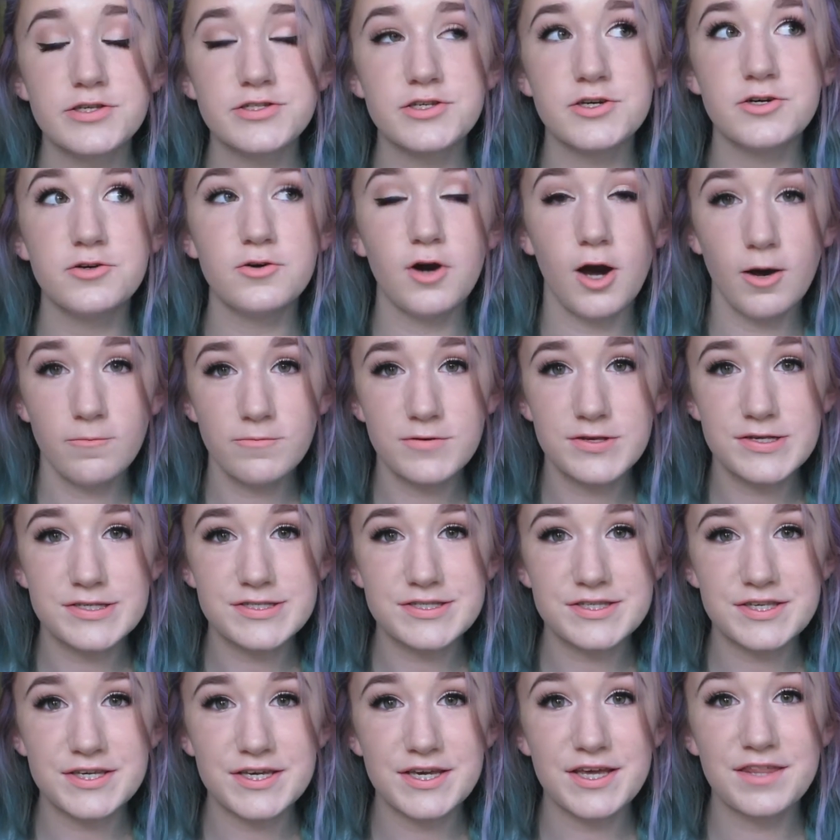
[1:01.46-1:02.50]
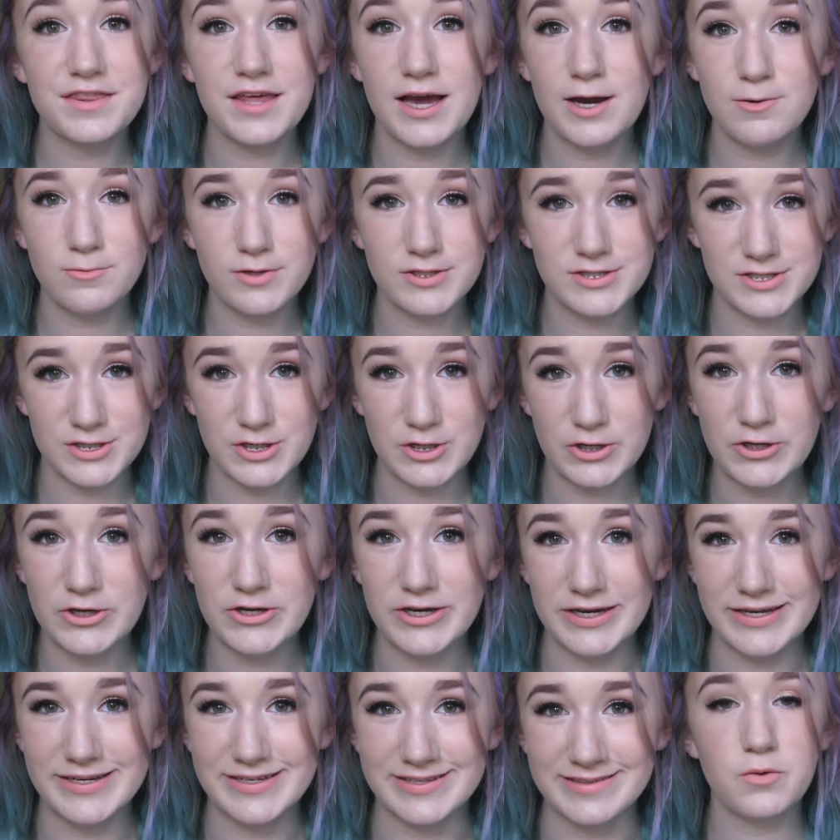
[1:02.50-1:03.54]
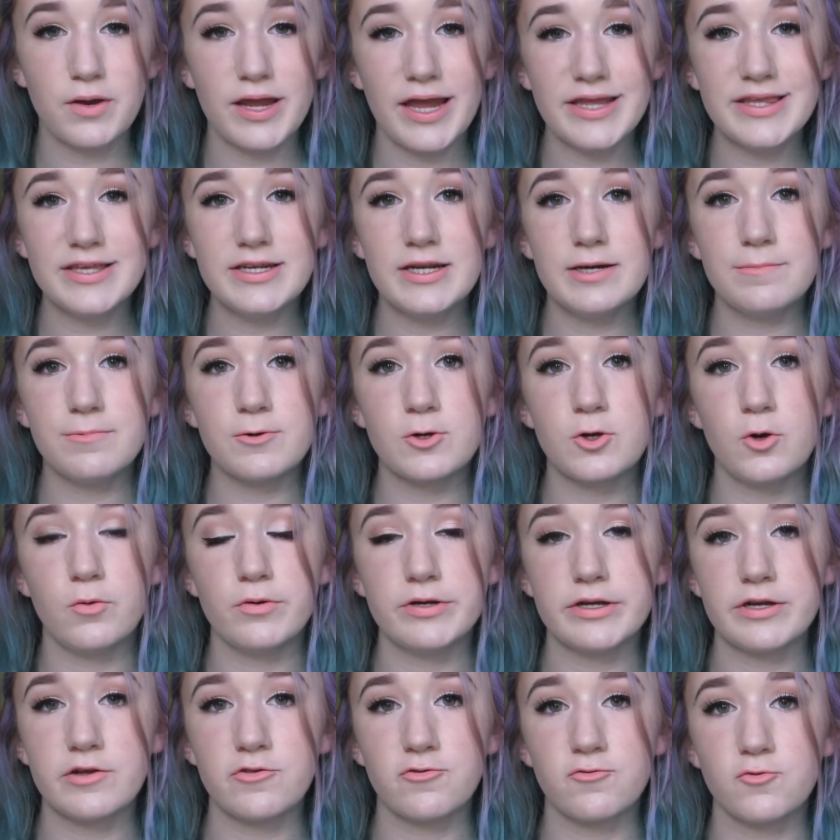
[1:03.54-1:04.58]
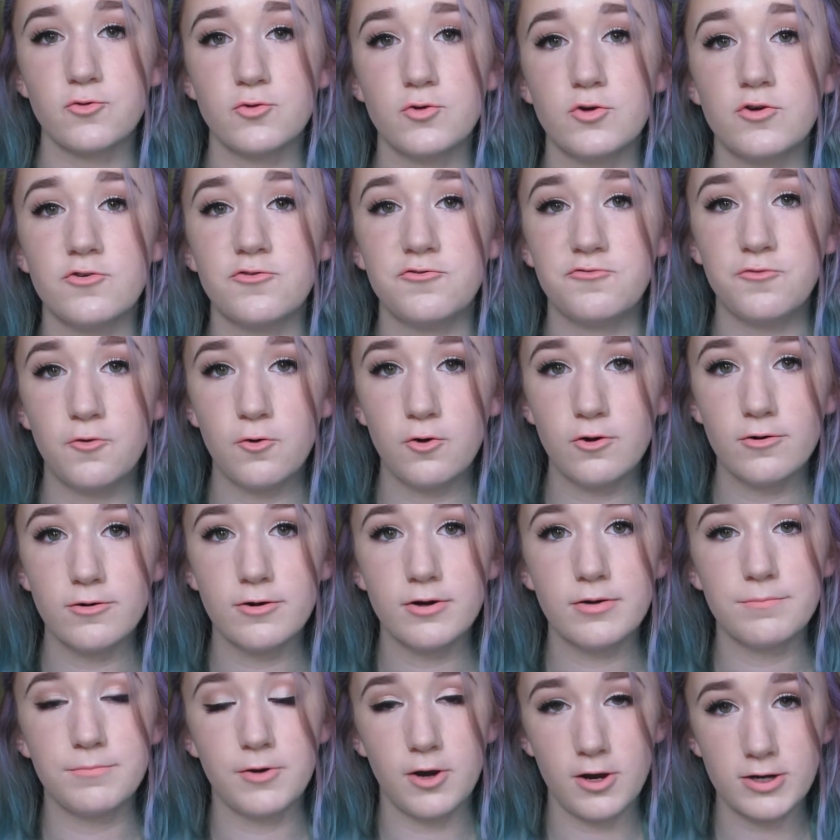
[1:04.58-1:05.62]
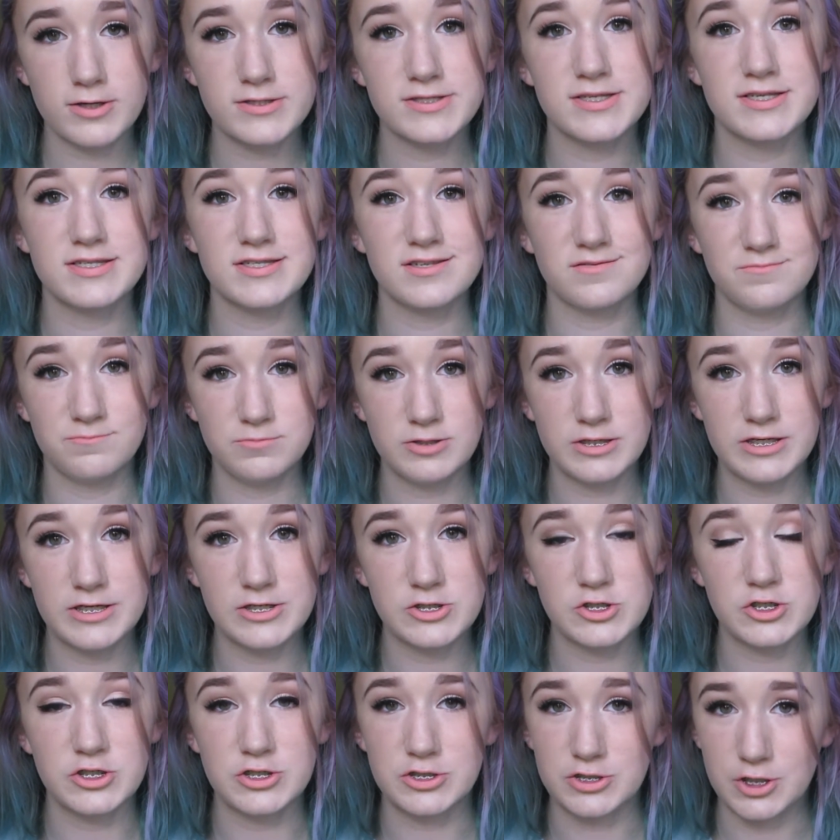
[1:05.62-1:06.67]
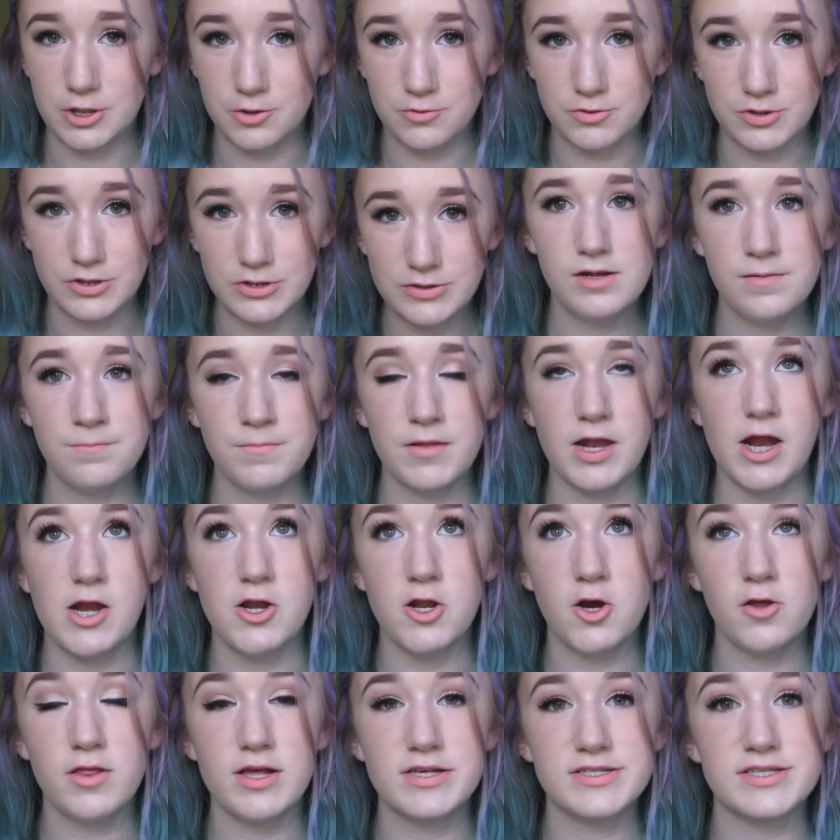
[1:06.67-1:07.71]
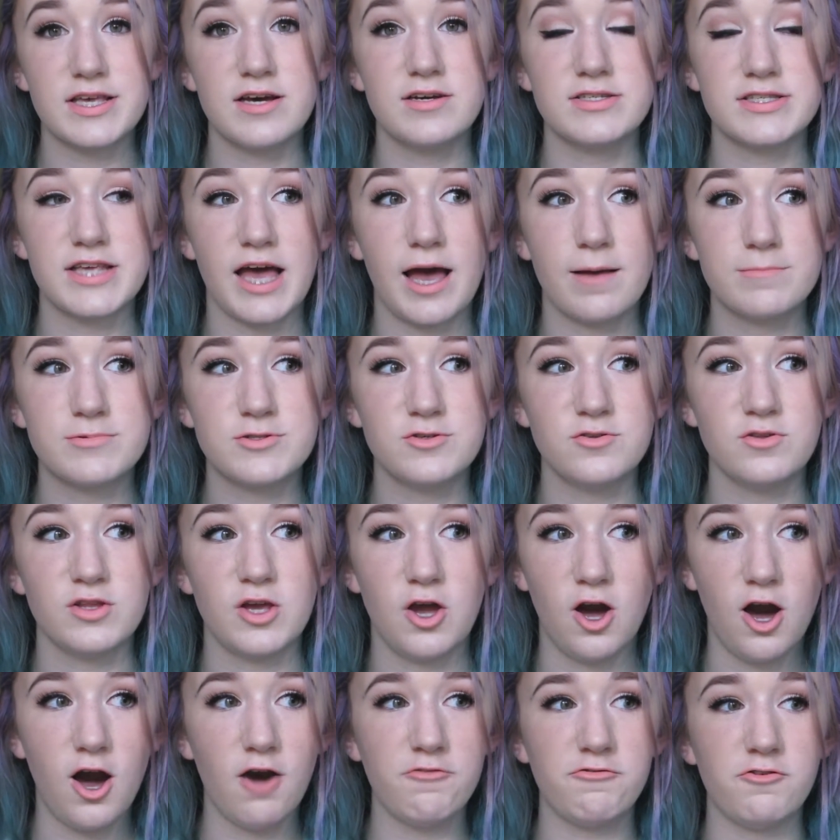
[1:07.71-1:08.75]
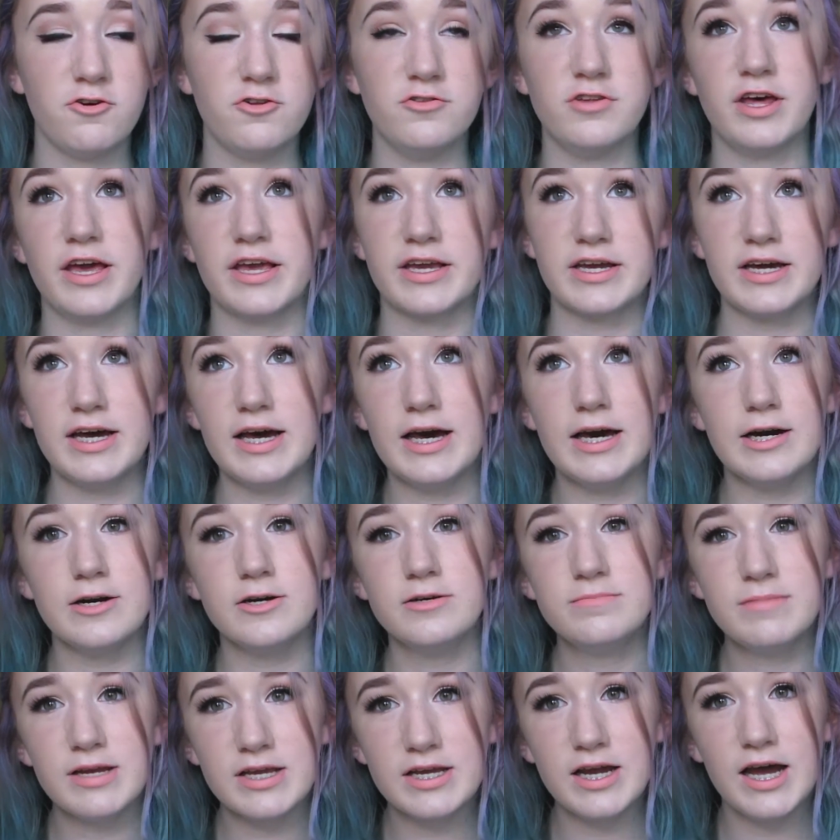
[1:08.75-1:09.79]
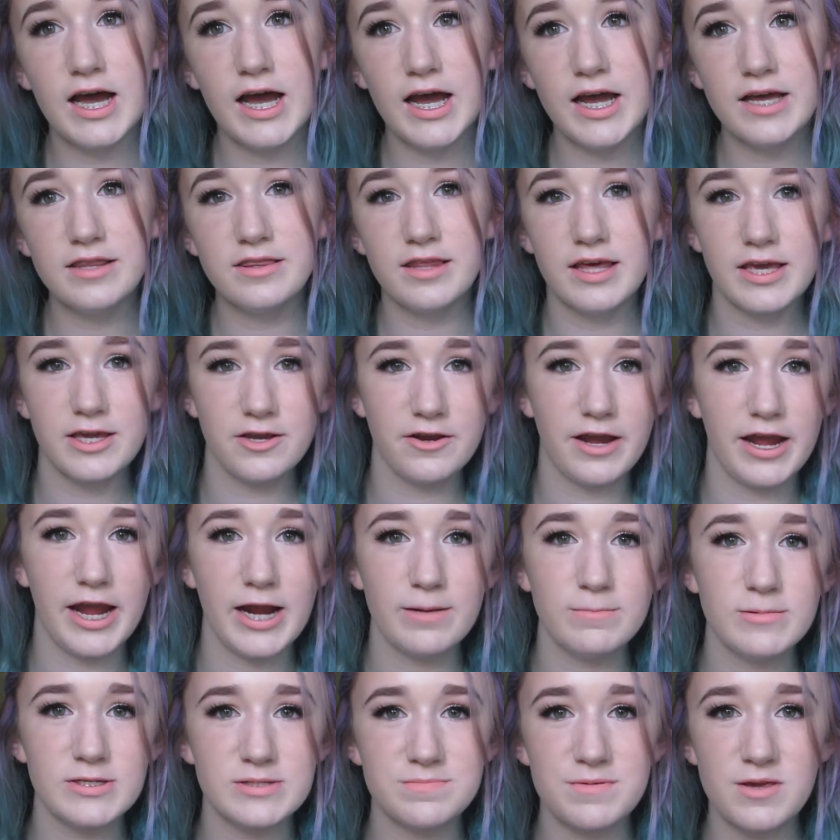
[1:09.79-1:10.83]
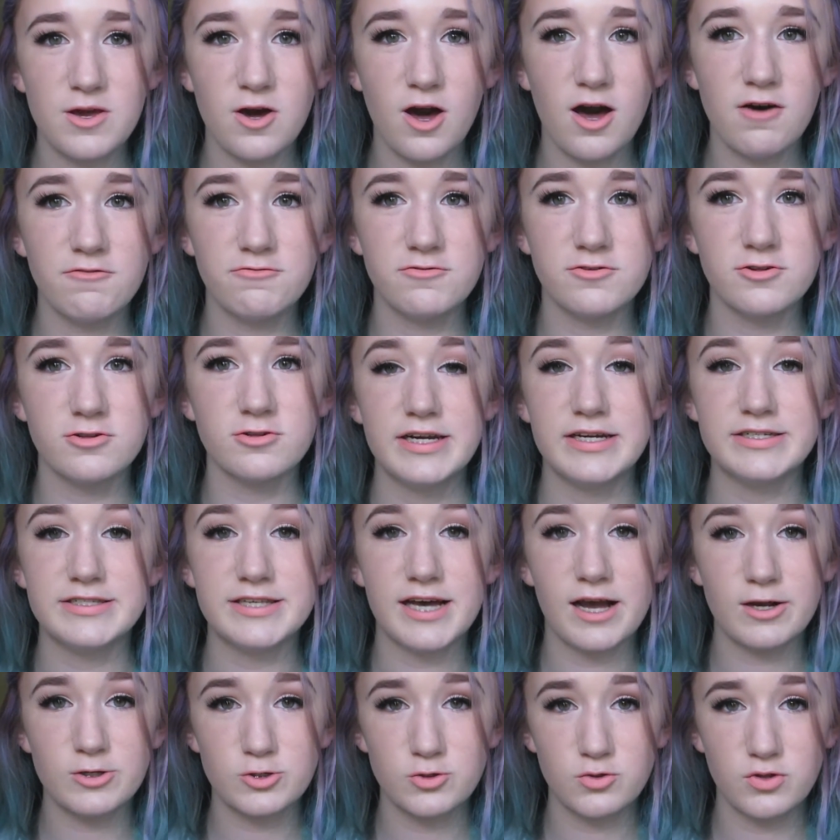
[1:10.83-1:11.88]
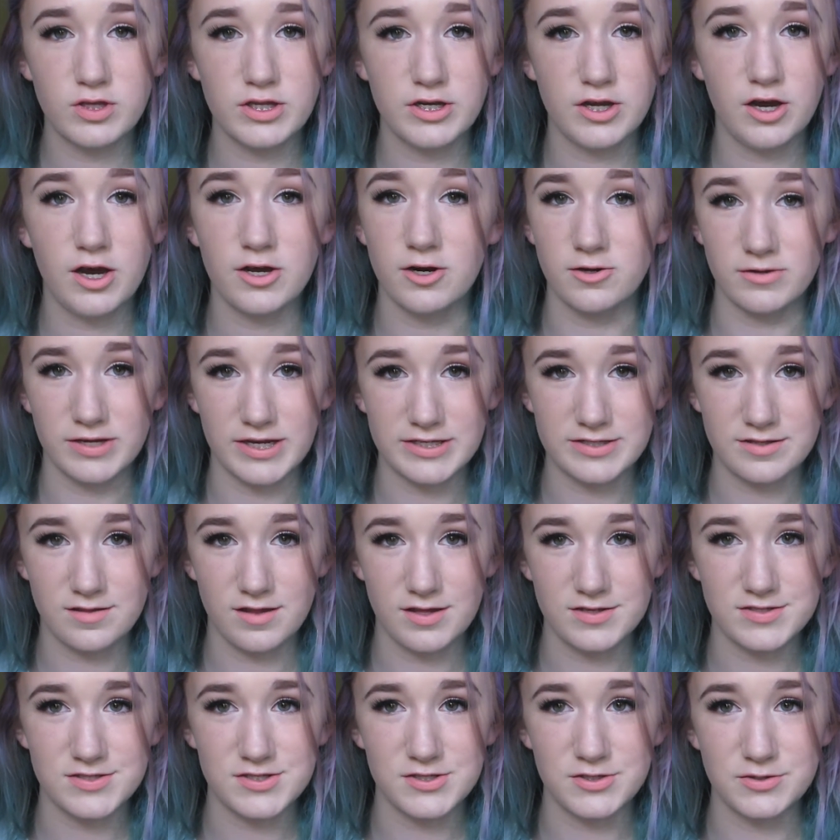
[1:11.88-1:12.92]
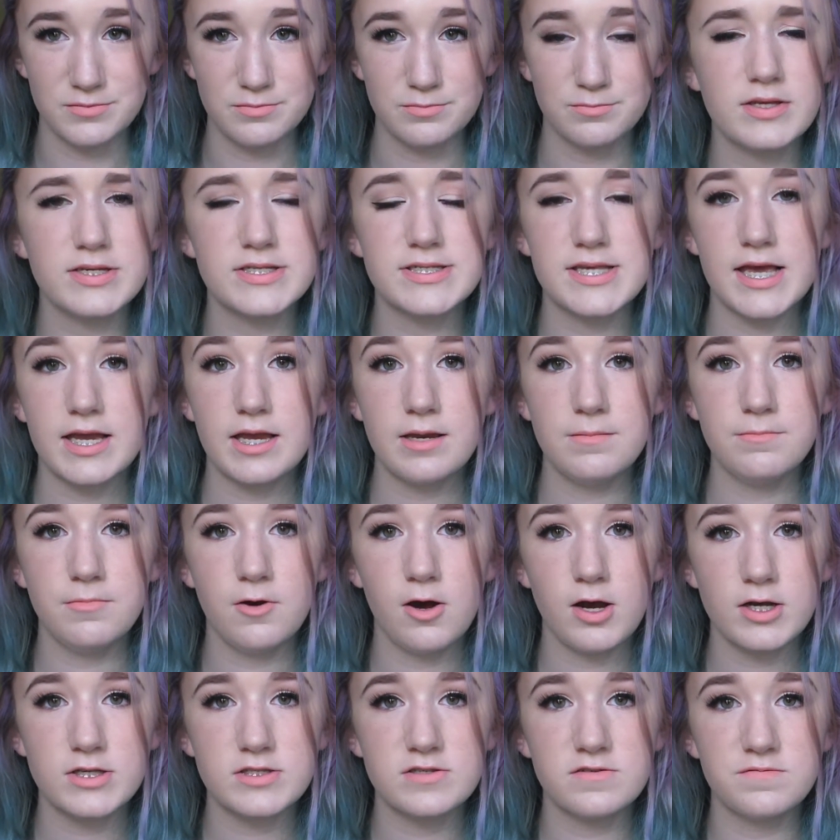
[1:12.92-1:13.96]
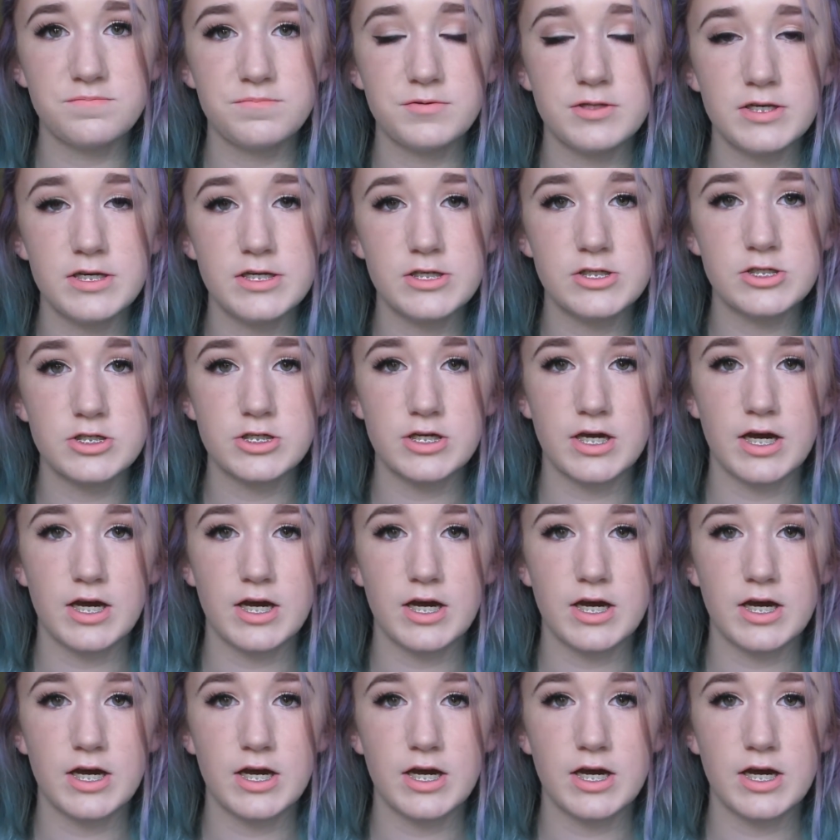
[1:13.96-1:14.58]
So obviously that wasn't good. I ended up going through 4 boxes of bleach in total. And I know that sounds absolutely awful. I'm like, oh my god, like your hair must be awful. It's actually not, I'll get to that soon. The second box of bleach